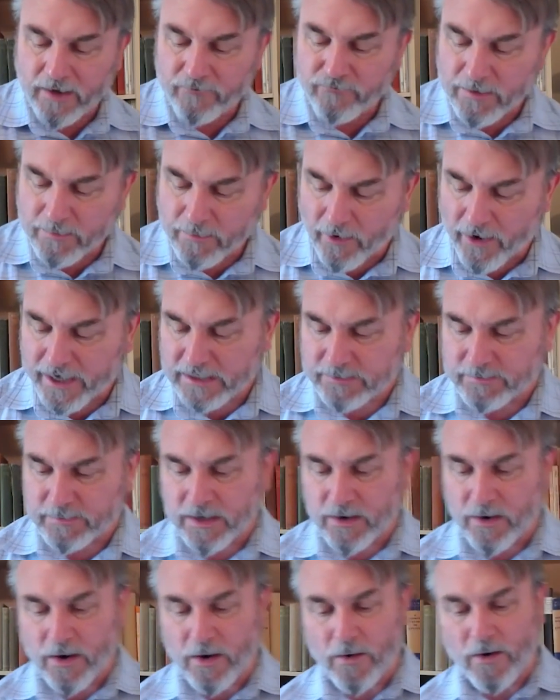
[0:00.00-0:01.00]
Reminds
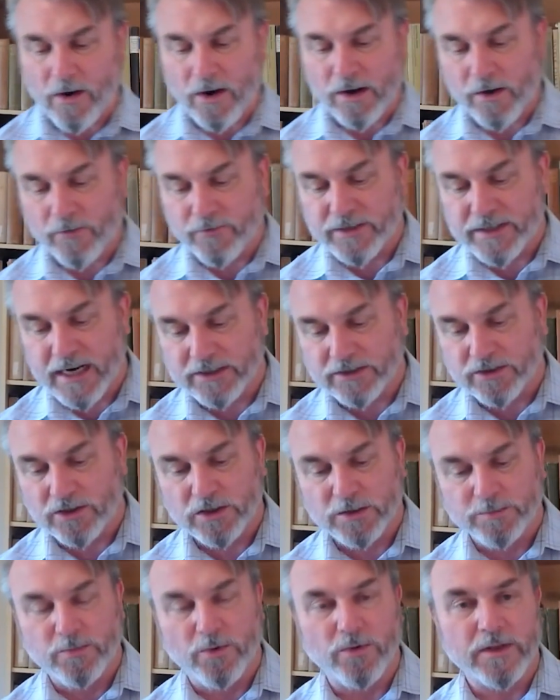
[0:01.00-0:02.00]
me of
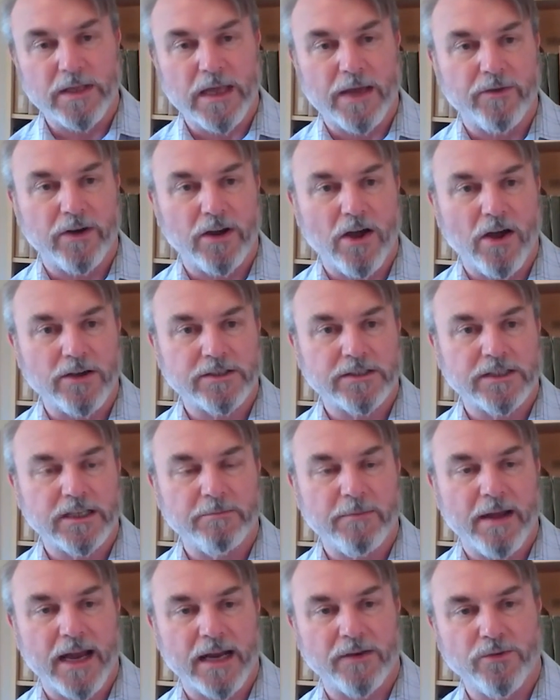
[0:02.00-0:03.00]
Chesterton's book, The
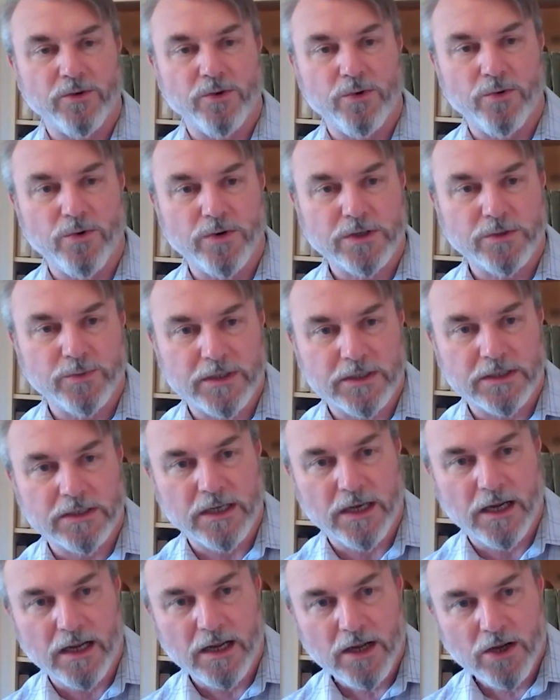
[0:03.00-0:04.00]
Everlasting Man, of course, which
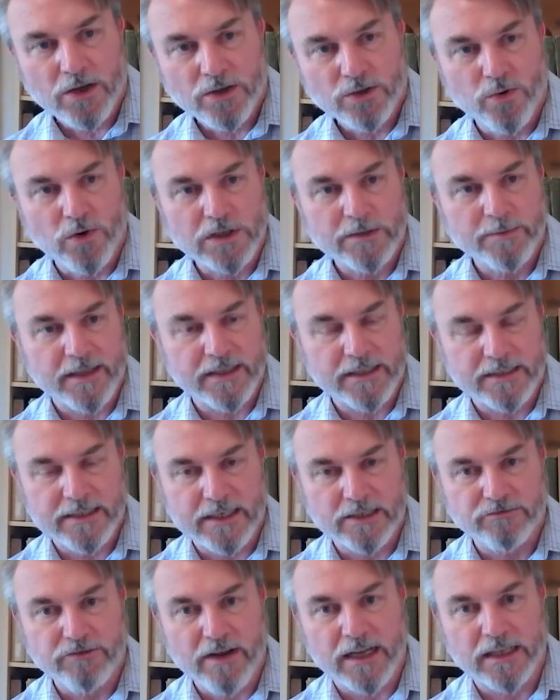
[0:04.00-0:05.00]
talks about the
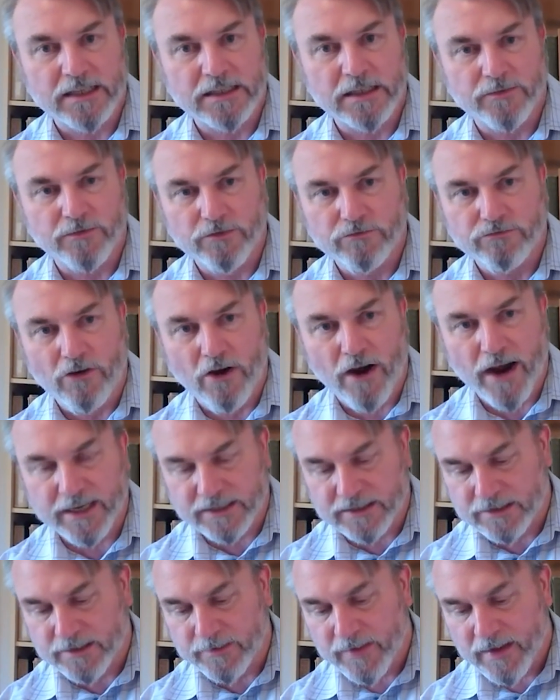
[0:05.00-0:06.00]
centrality of
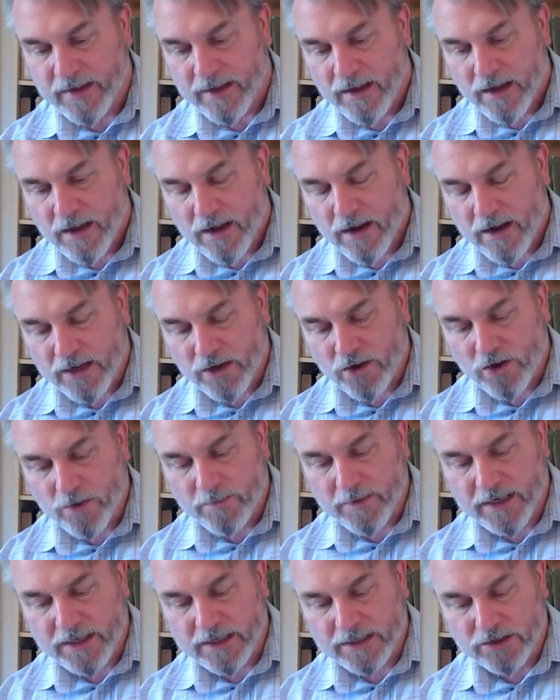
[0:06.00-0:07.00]
Christ in
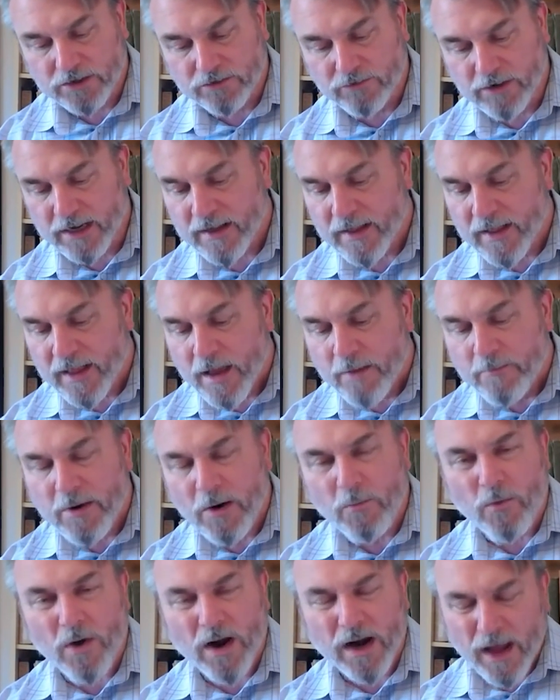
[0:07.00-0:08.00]
human history.
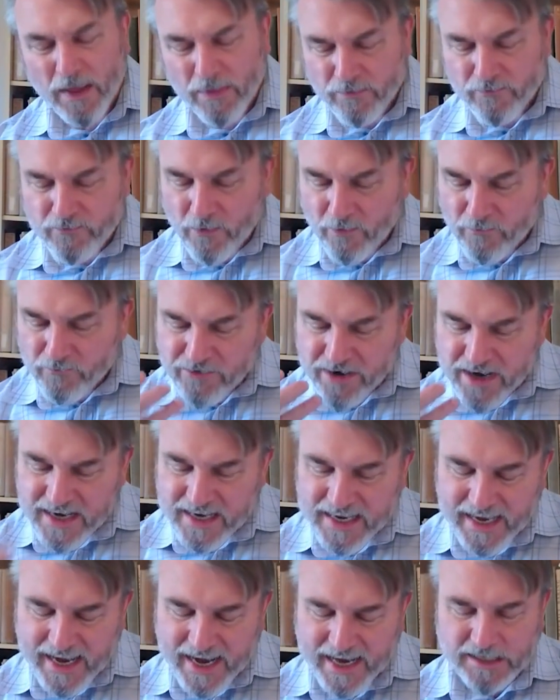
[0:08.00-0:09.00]
But what I
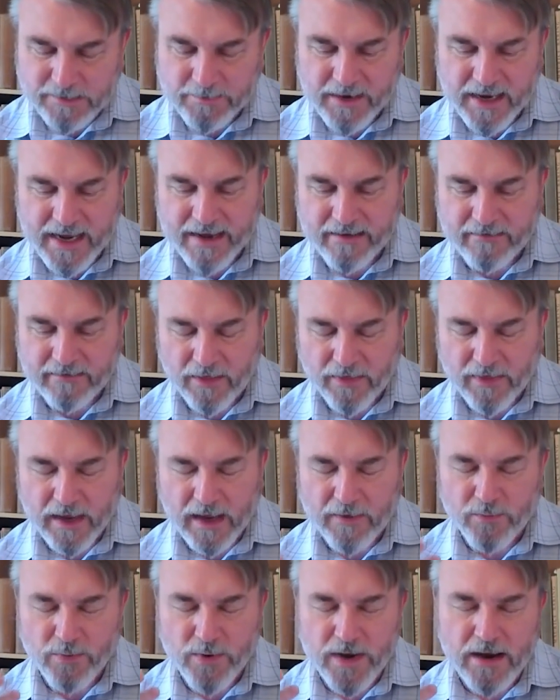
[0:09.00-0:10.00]
really gets me here, and I
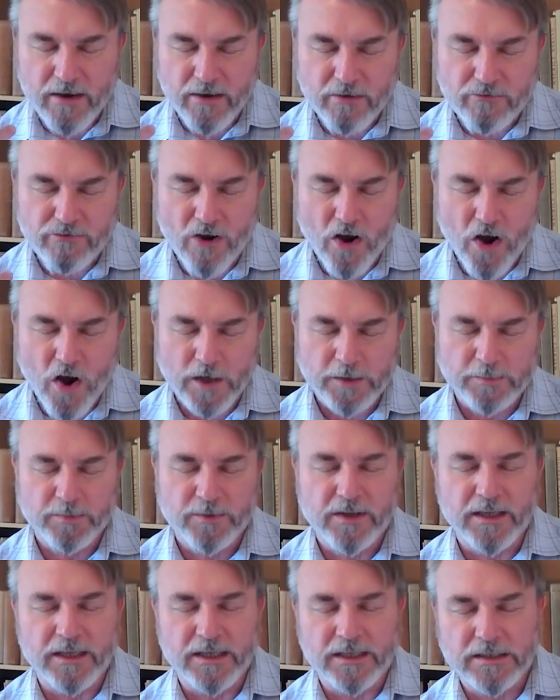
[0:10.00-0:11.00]
think if we grasp
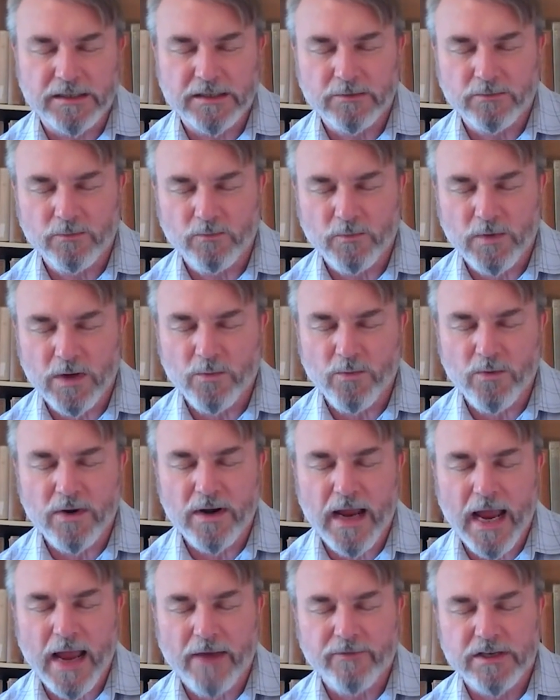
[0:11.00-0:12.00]
this, we
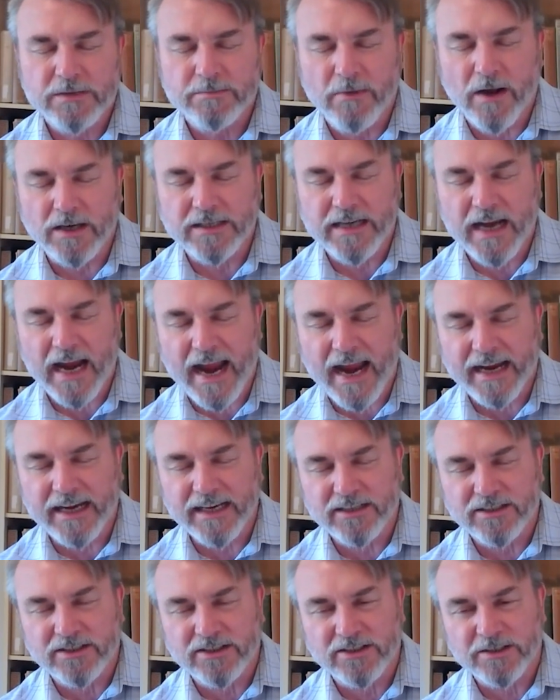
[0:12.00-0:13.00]
wouldn't have as much
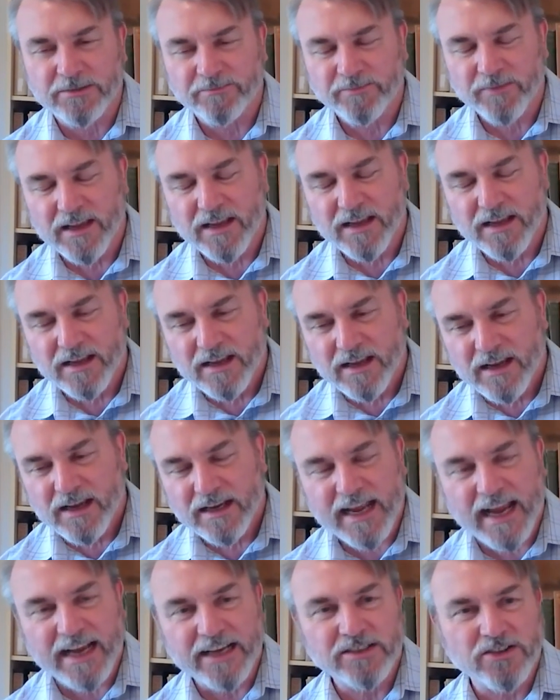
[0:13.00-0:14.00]
angst
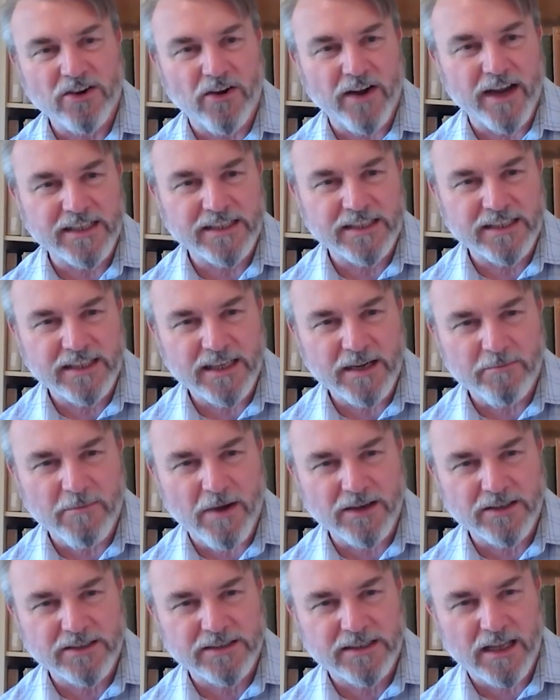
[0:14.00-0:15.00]
and anxiety
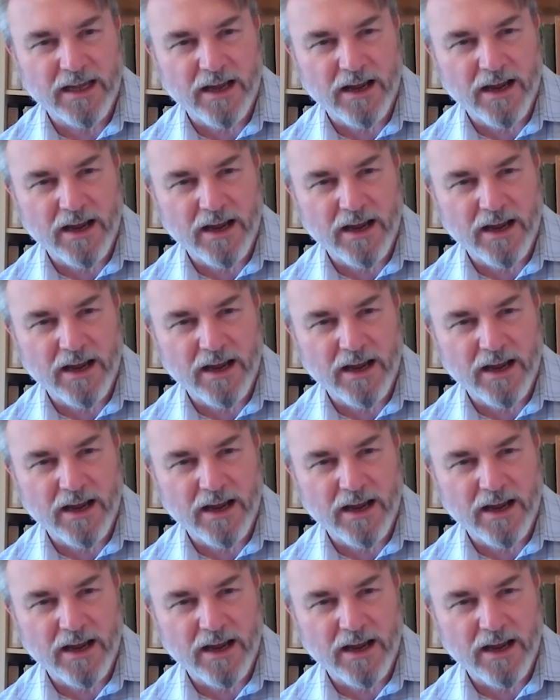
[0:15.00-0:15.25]
amongst